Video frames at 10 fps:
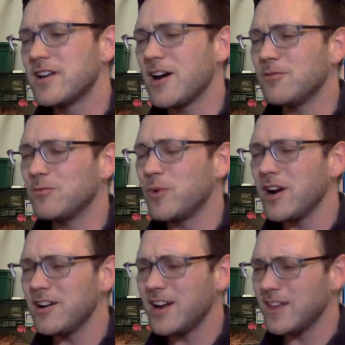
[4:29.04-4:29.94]
Now,
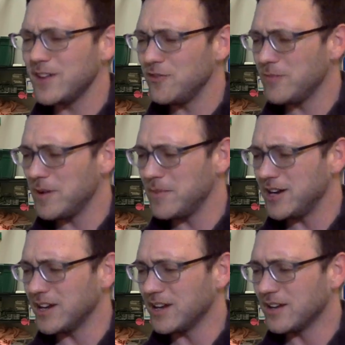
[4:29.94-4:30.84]
where did I leave my
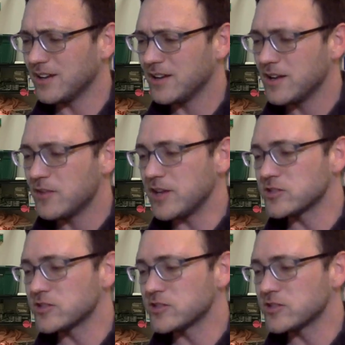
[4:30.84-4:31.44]
money? They